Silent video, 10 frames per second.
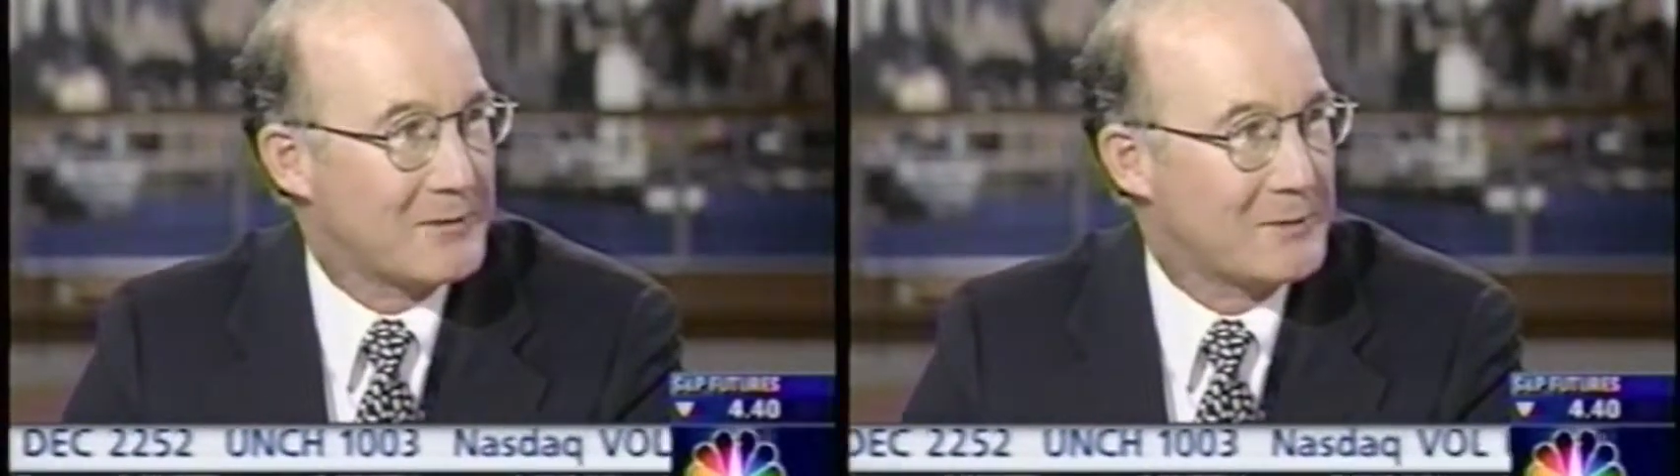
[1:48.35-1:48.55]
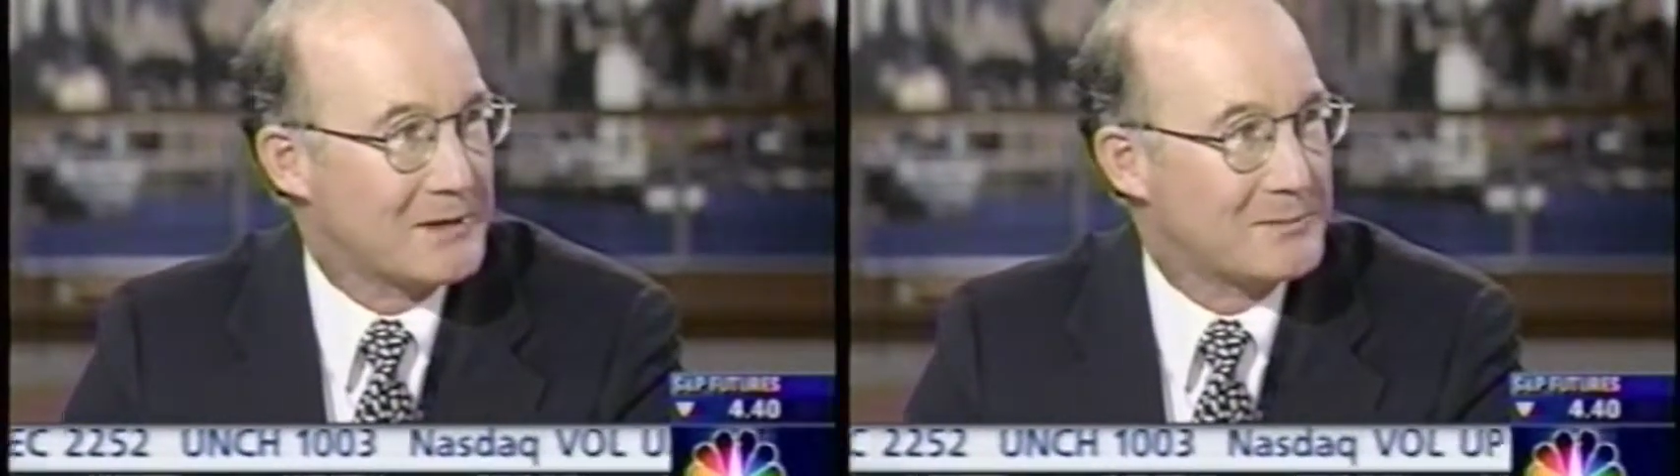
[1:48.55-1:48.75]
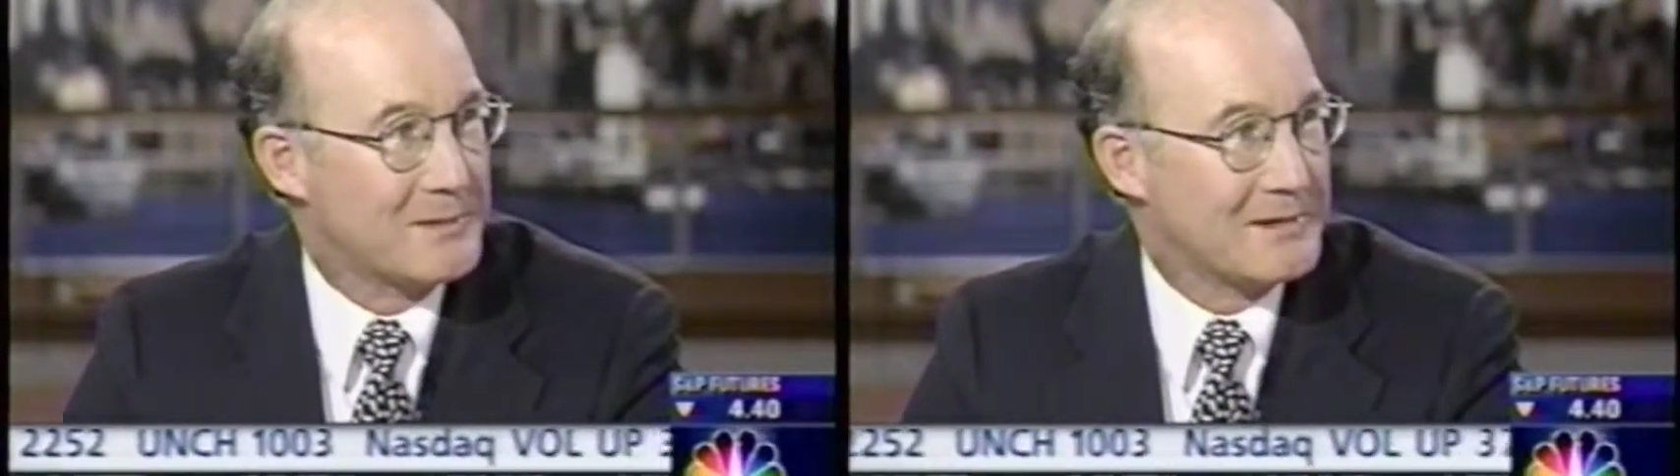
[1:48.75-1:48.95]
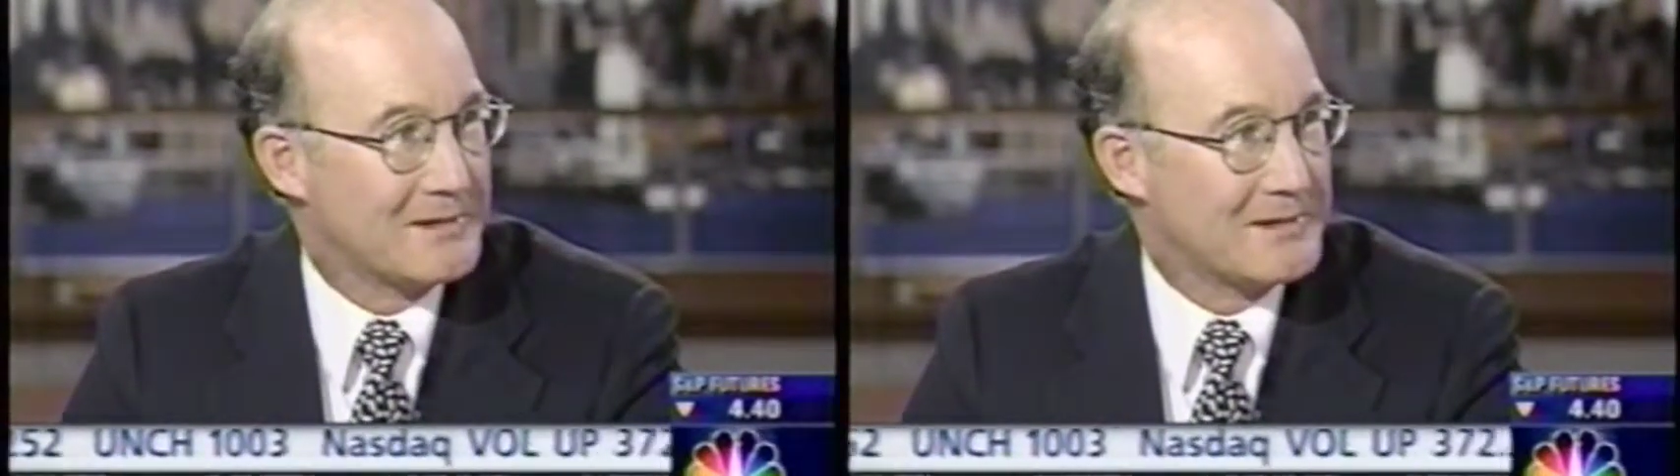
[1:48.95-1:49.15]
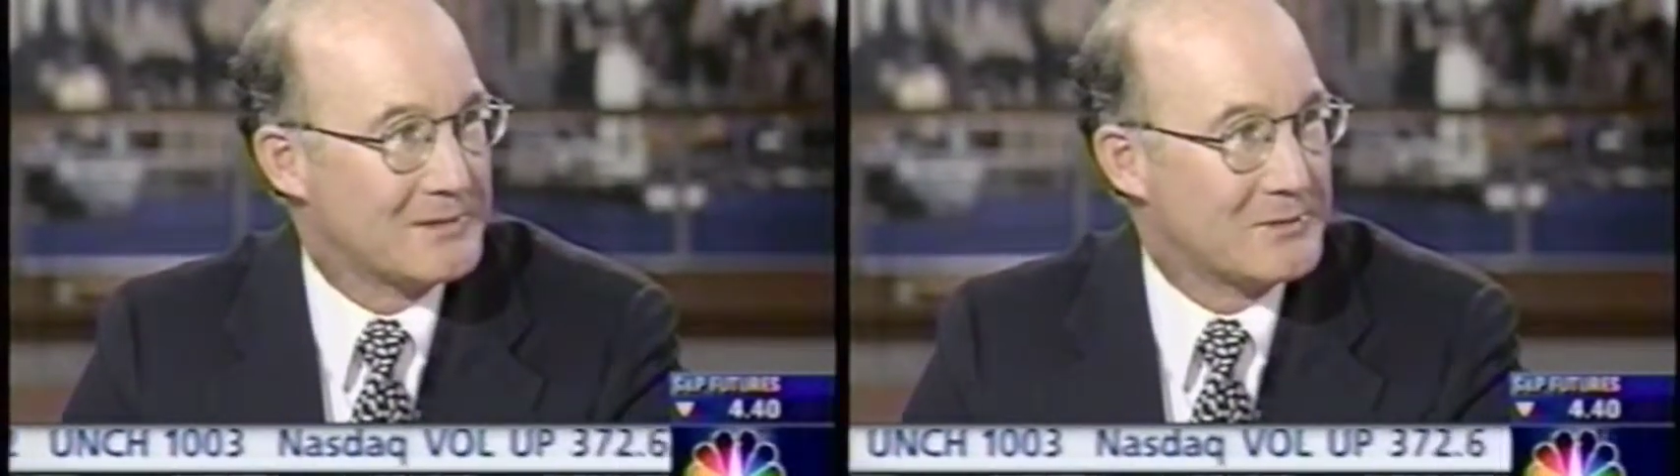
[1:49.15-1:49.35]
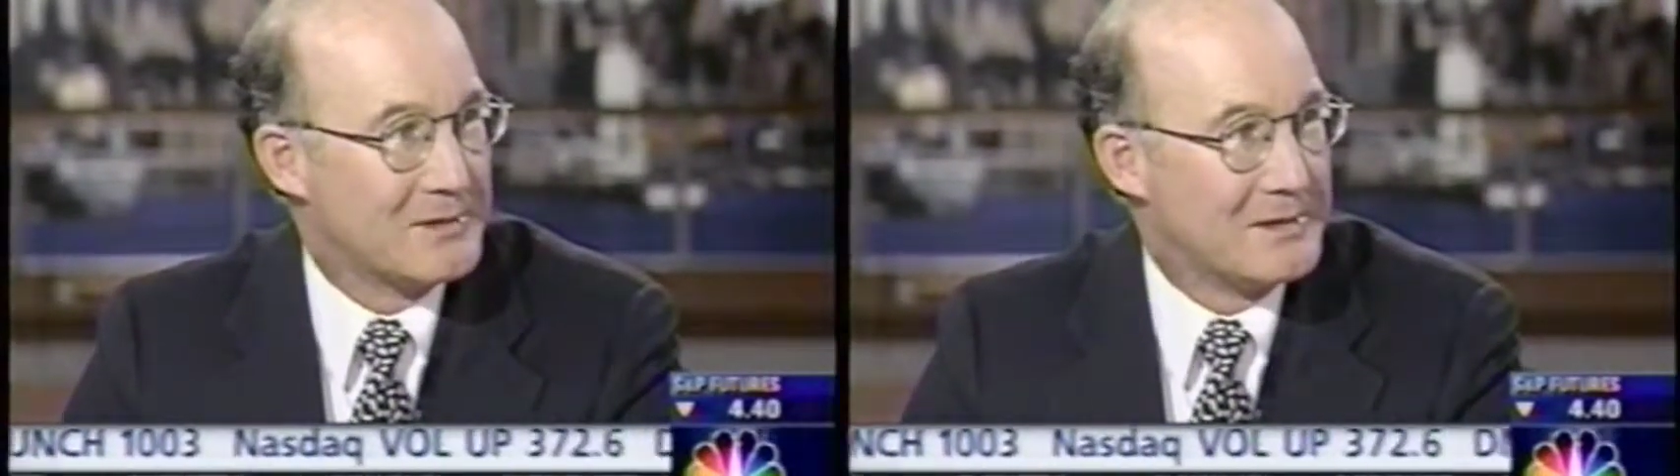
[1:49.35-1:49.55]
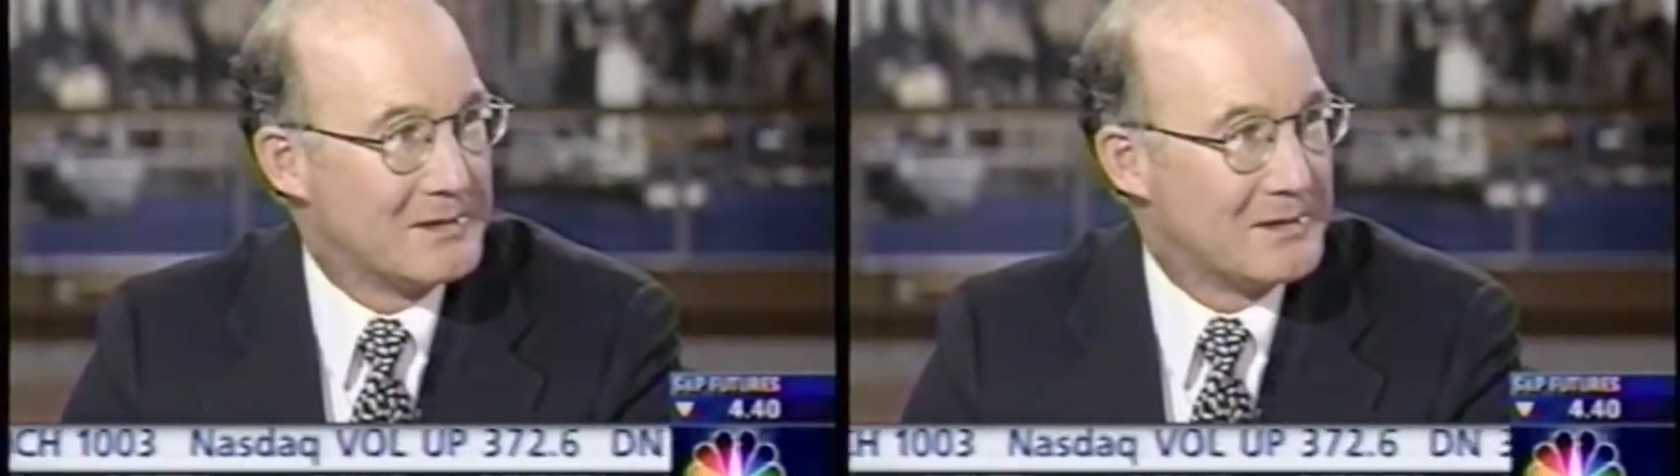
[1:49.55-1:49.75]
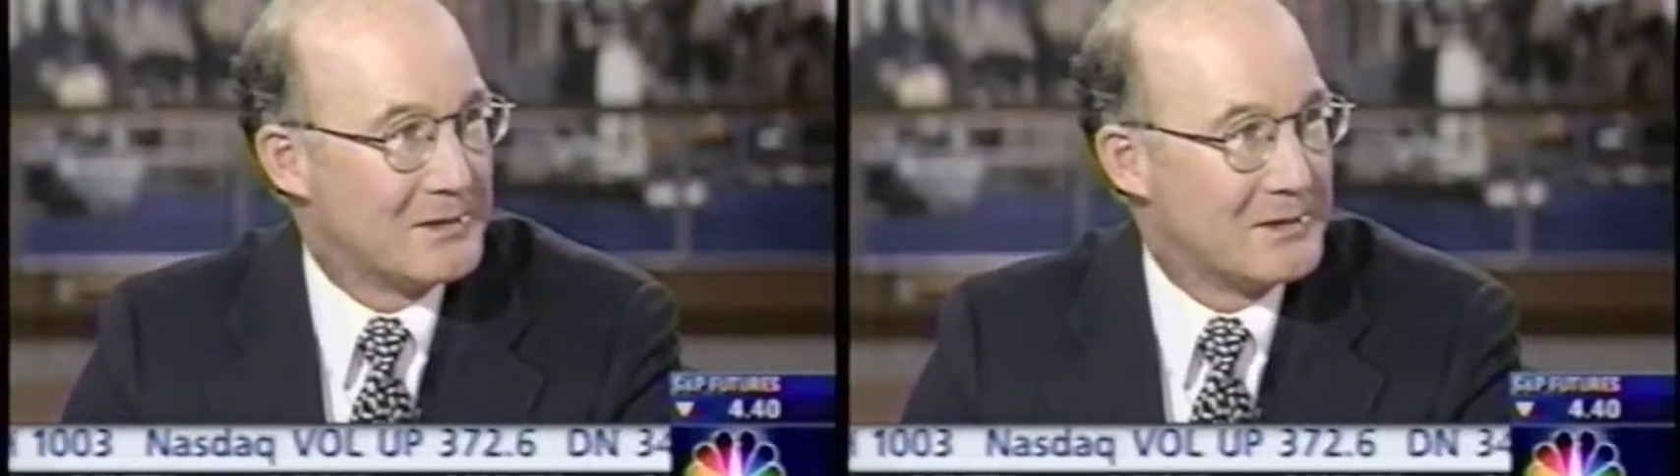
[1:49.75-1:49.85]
in equities because